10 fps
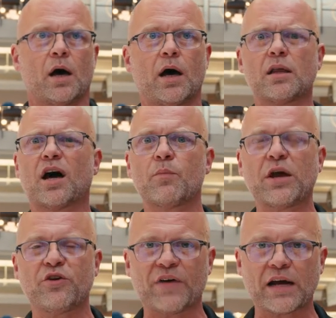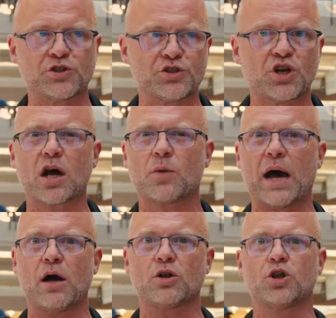A lot of manufacturers talk
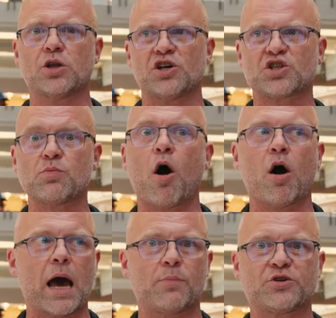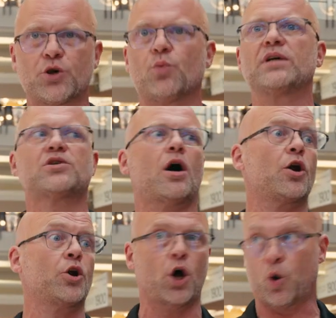about a small aperture. We
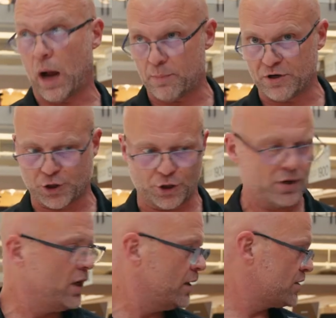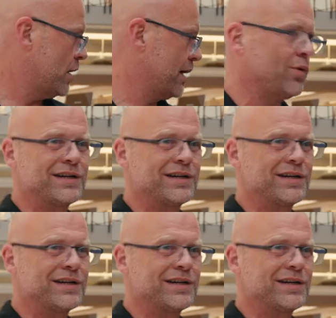talk no aperture. So I don't